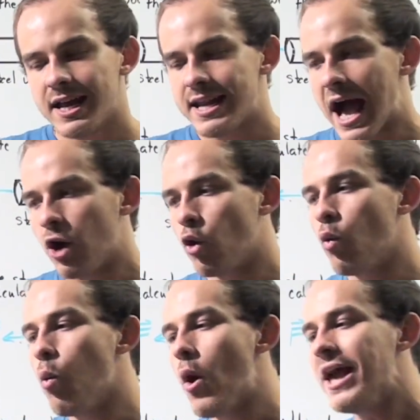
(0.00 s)
Now,
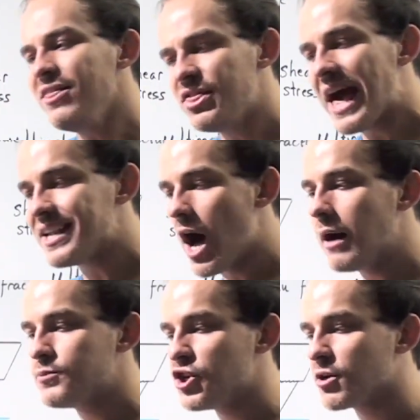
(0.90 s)
when that
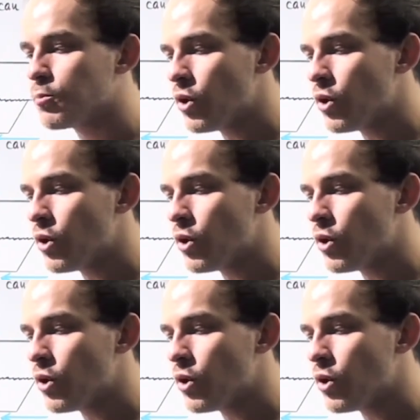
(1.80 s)
object